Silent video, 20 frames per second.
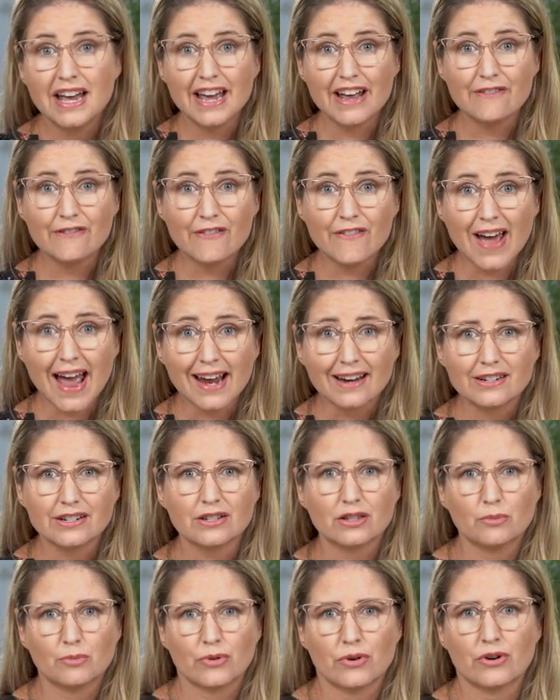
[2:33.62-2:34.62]
In
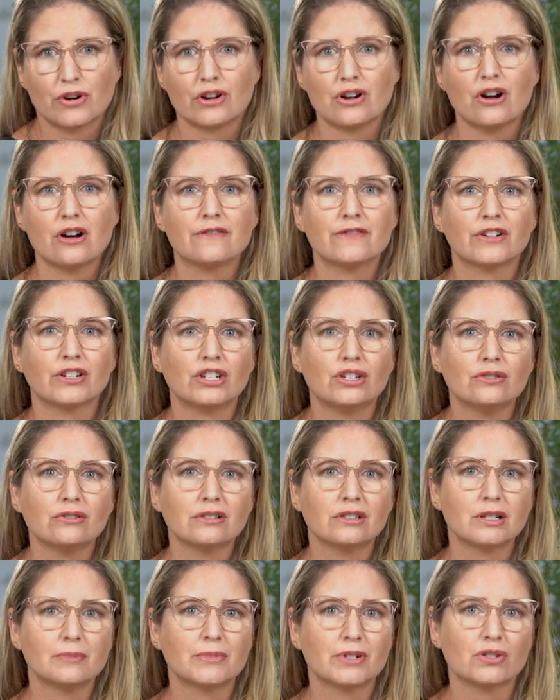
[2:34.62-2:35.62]
fact, the protocol for
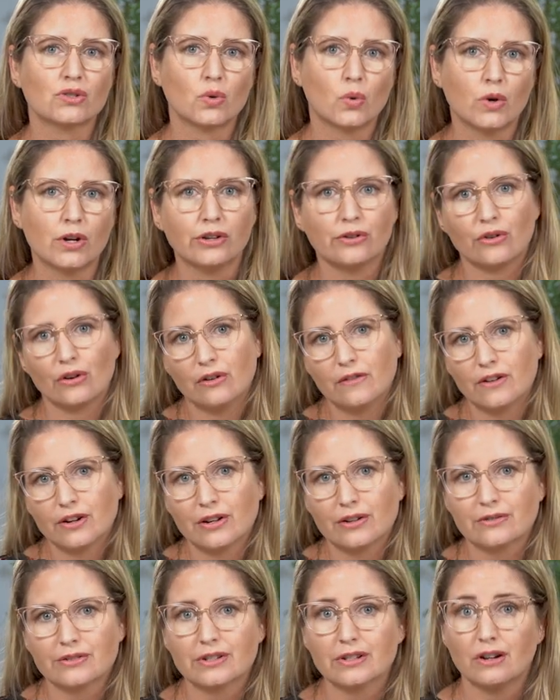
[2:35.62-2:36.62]
eucalyptus oil
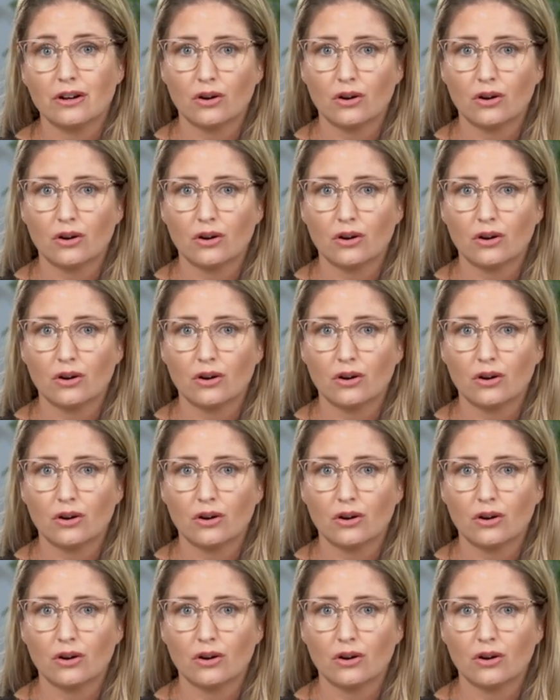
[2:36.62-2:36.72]
overdose,